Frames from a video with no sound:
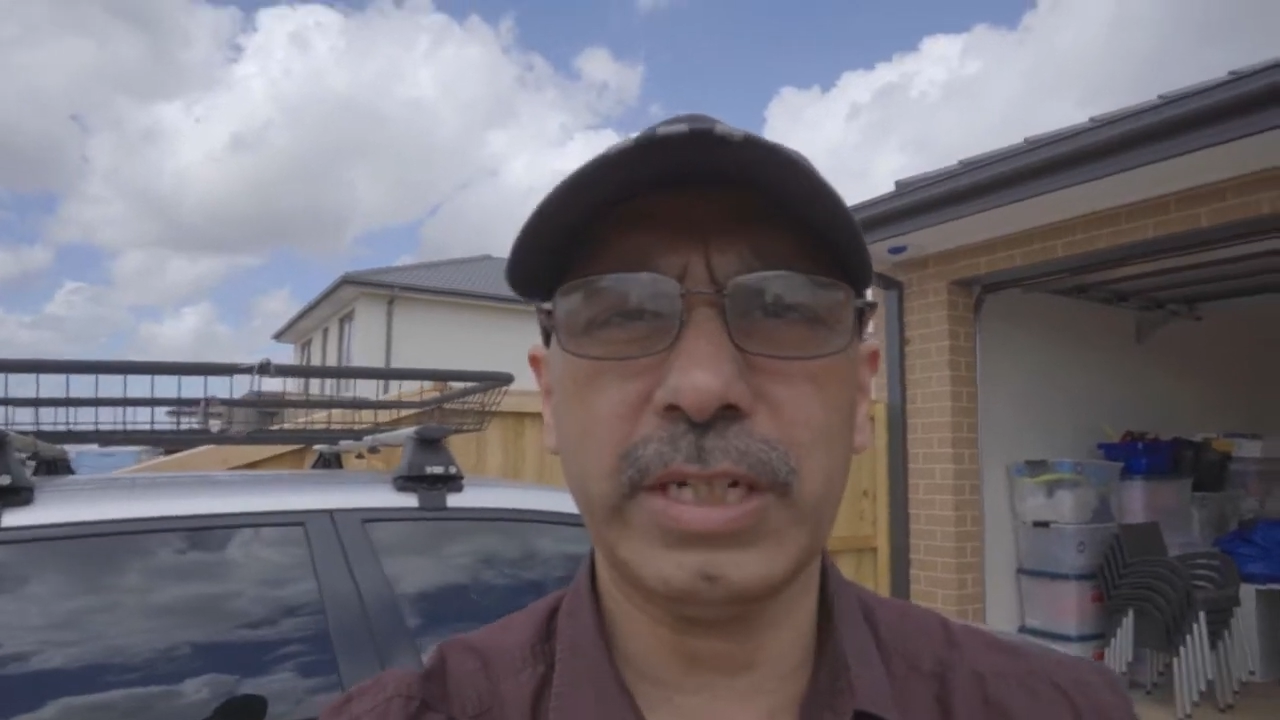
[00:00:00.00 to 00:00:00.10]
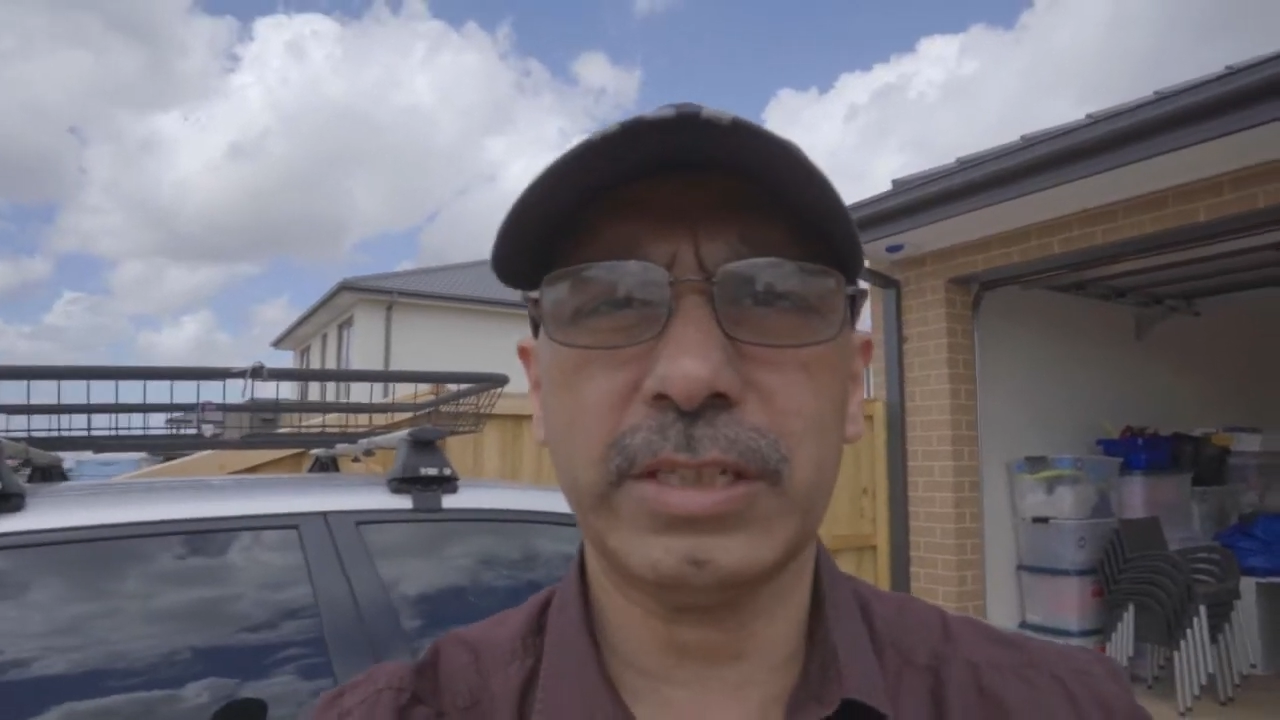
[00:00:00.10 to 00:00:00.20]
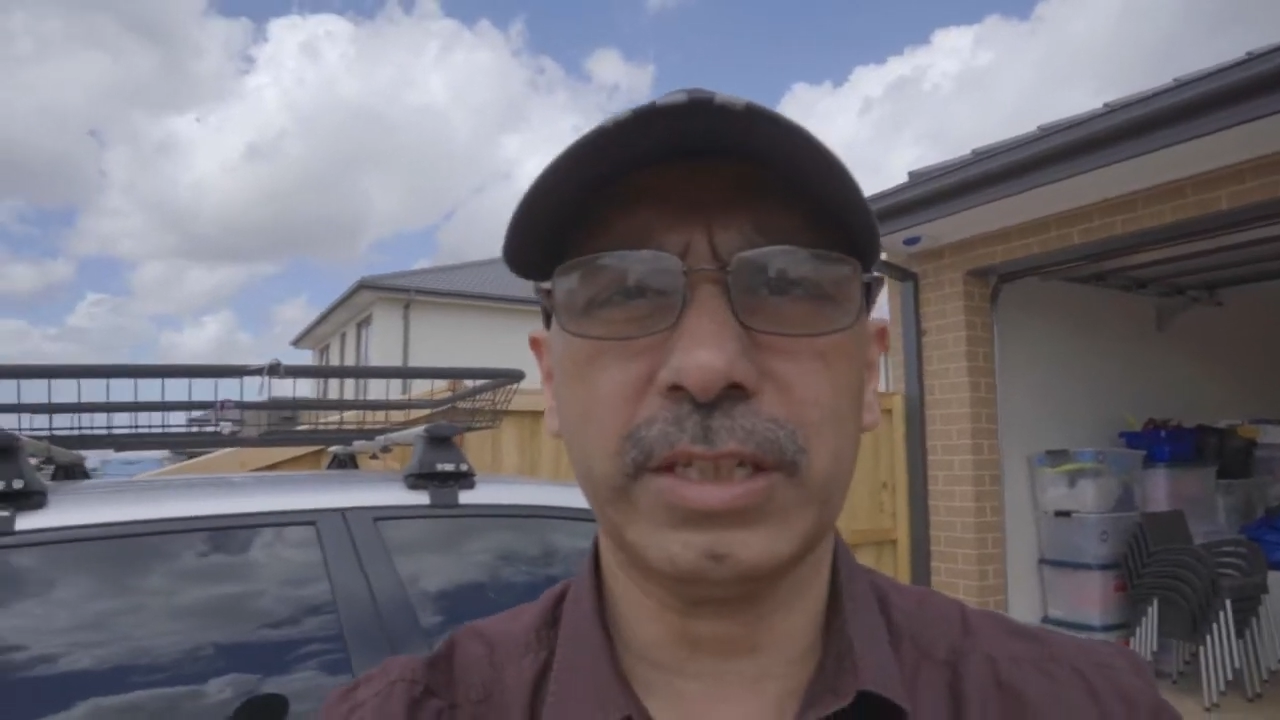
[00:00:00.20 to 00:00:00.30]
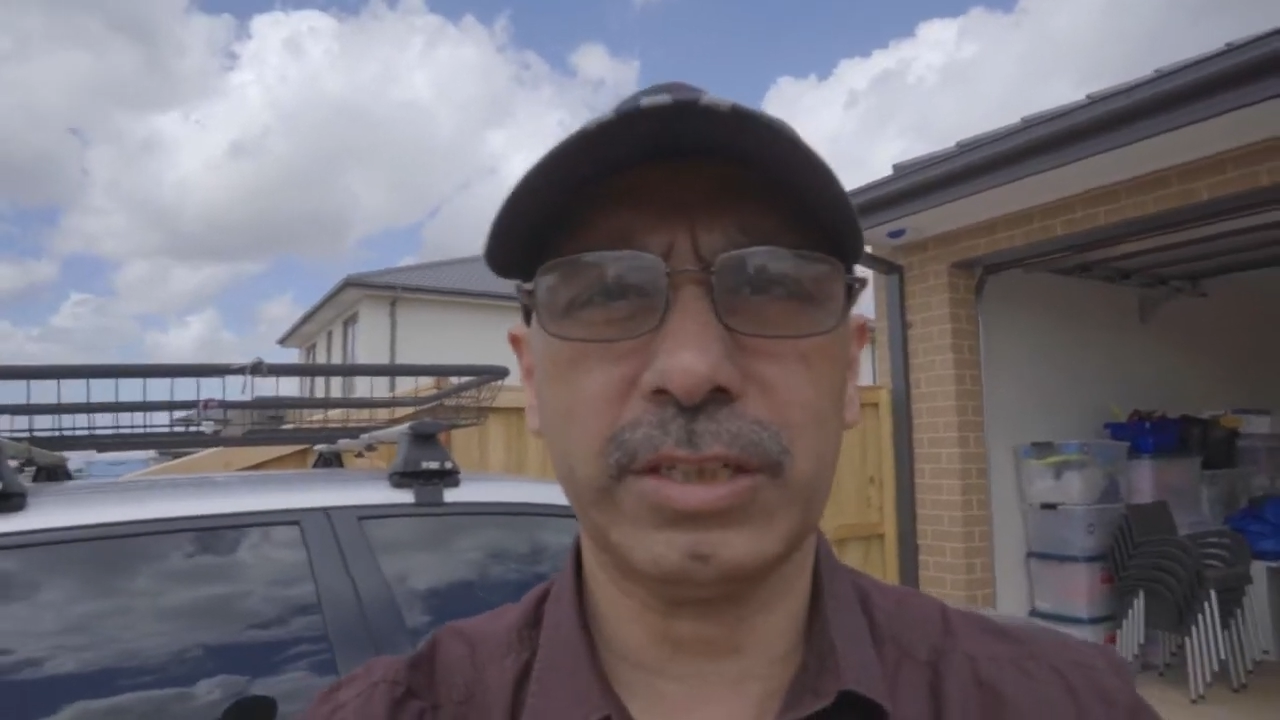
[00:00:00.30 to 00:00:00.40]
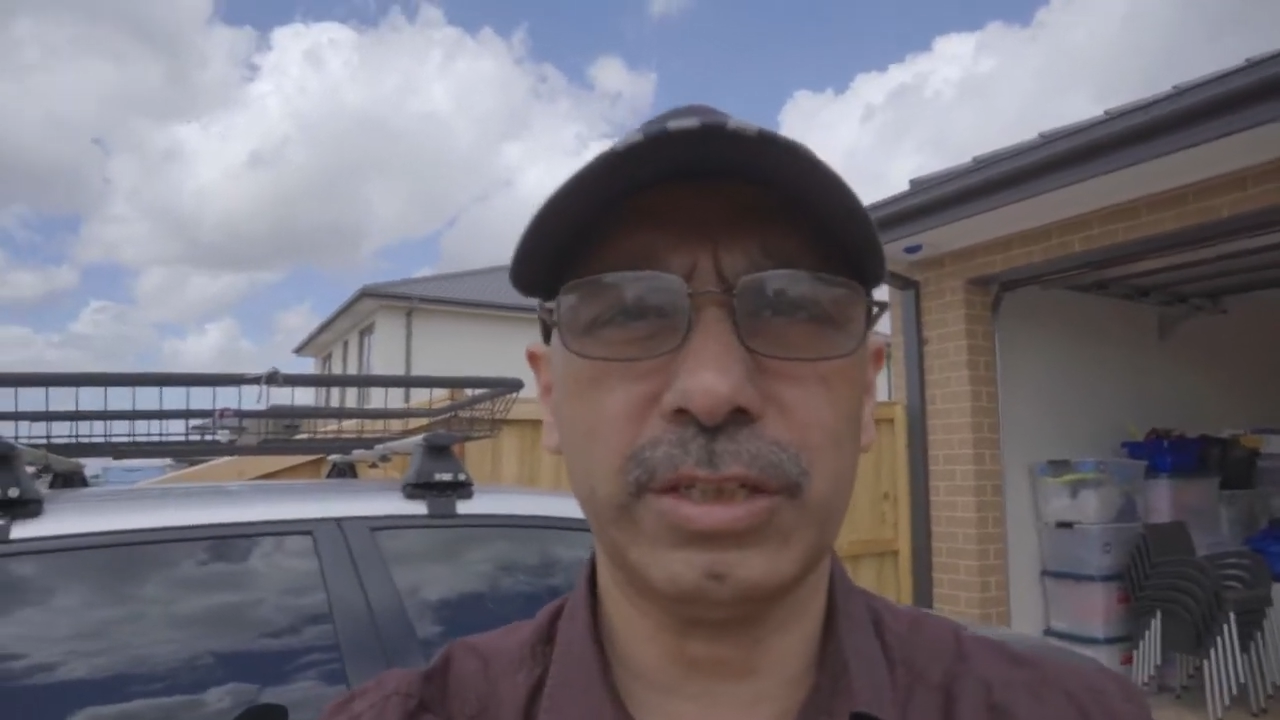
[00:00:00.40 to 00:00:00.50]

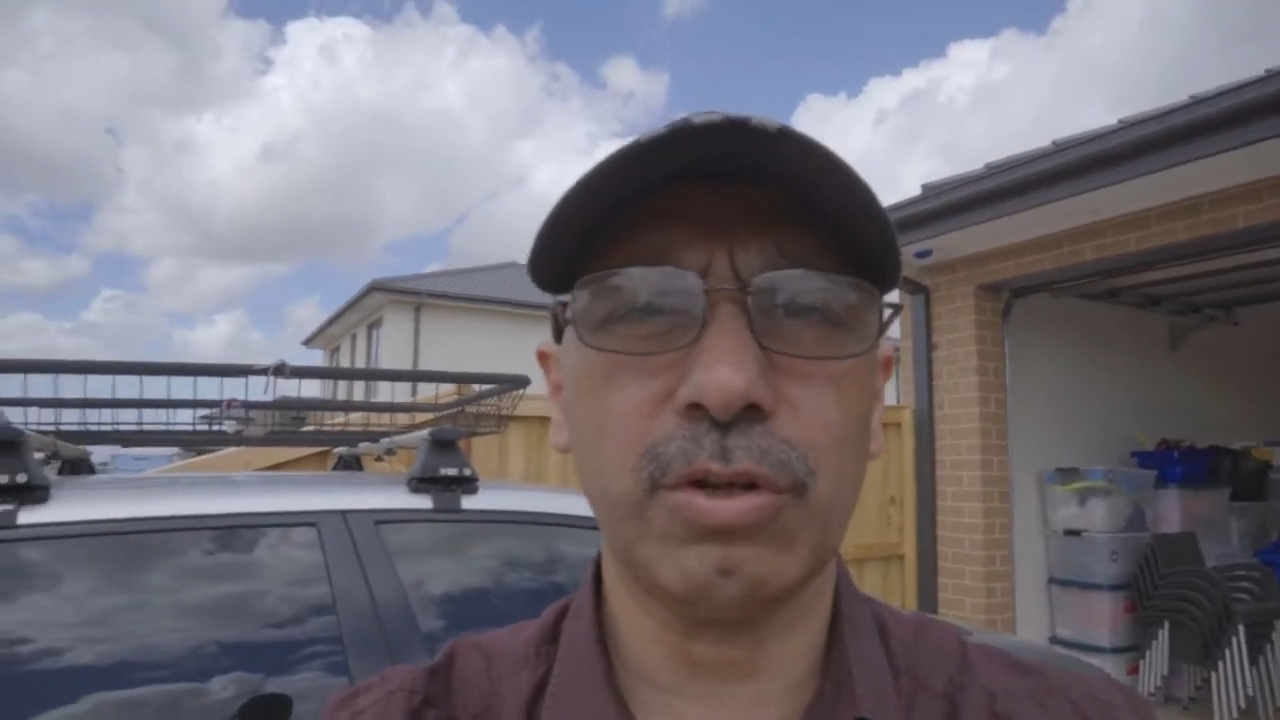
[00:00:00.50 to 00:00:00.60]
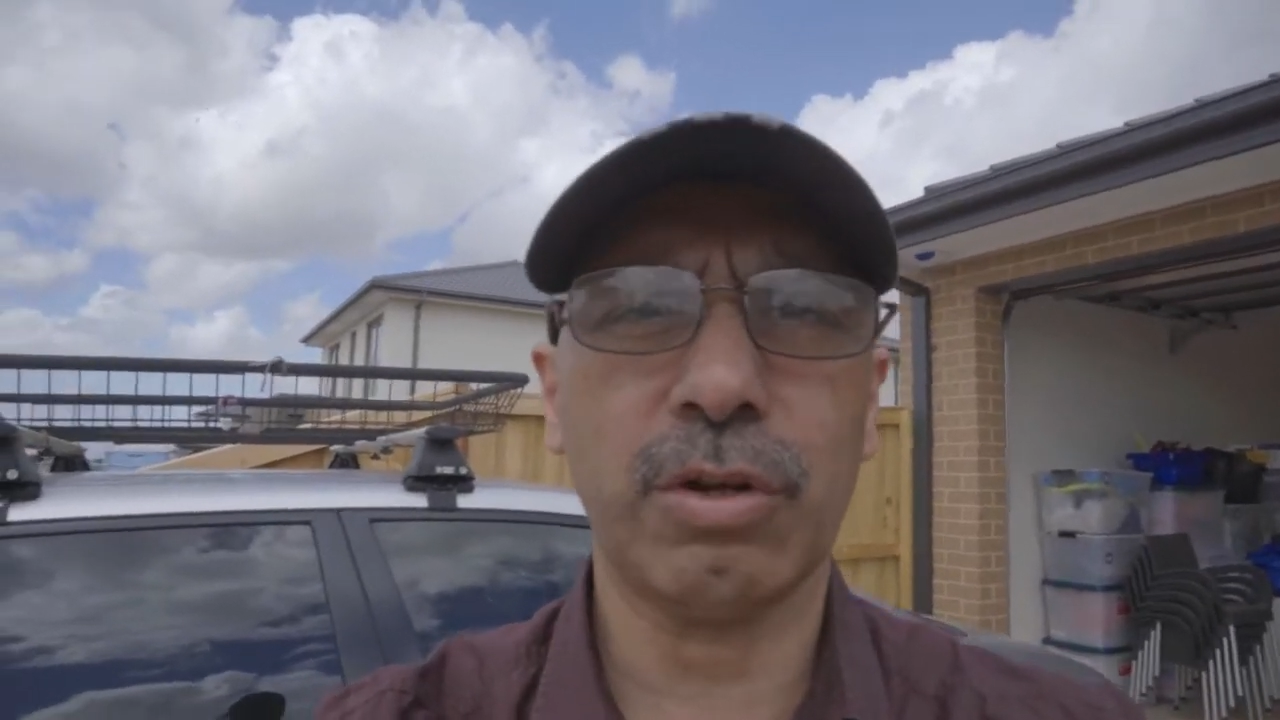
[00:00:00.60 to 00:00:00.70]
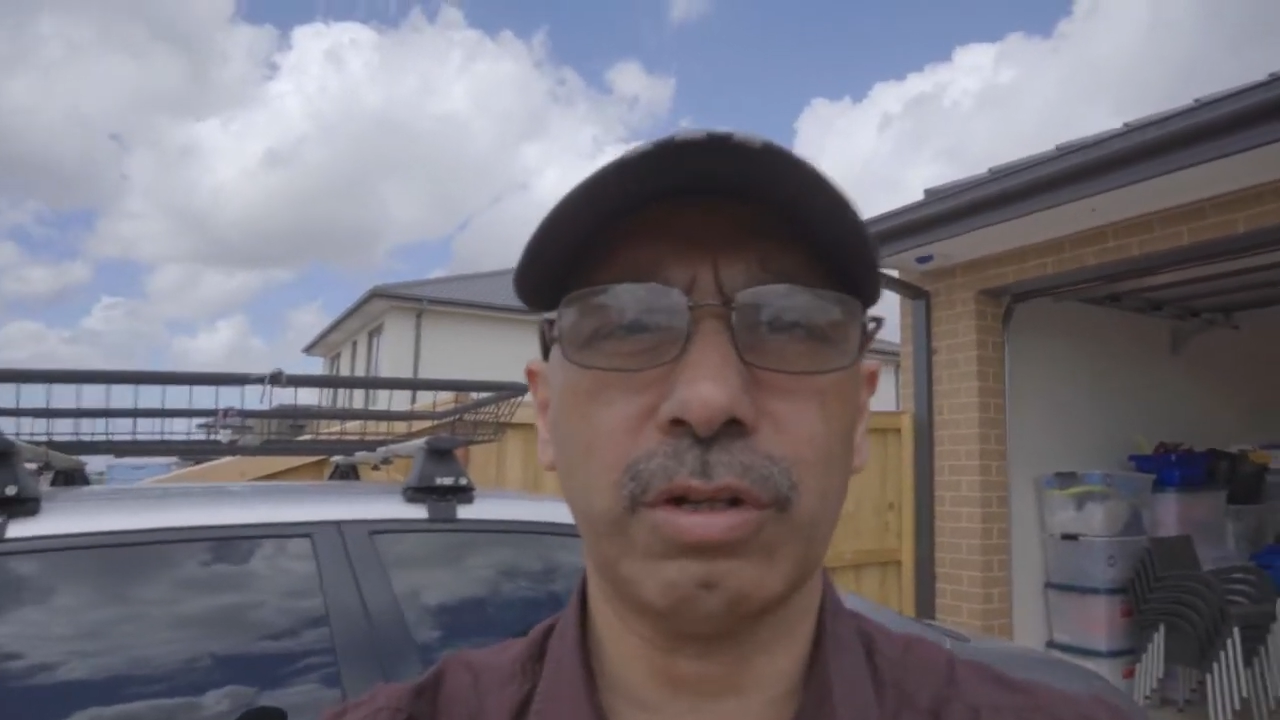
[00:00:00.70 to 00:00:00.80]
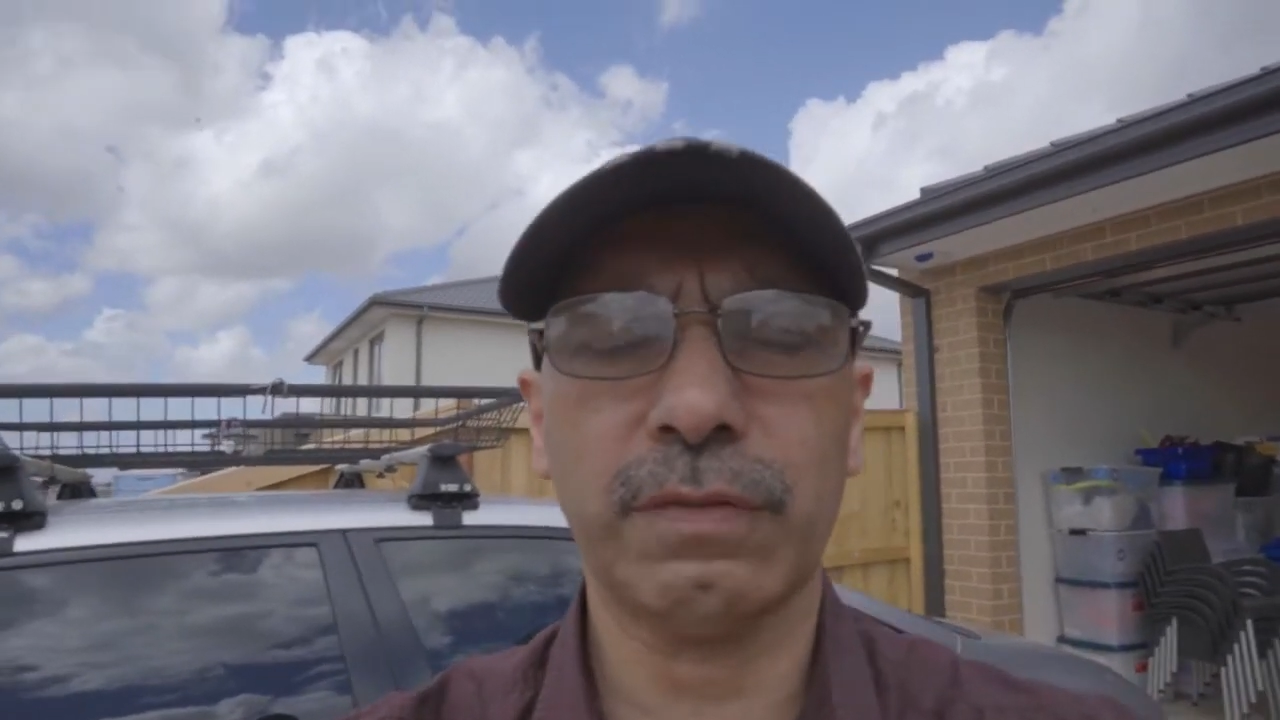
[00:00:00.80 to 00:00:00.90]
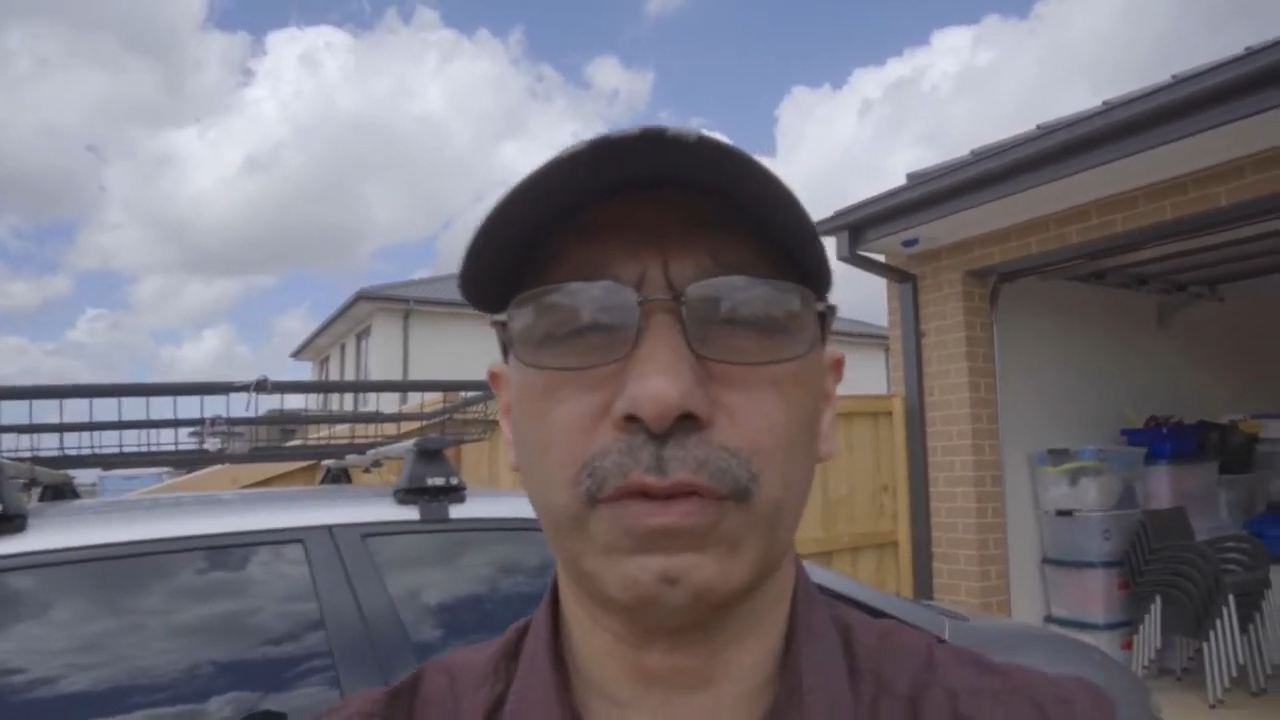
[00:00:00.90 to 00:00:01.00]
$60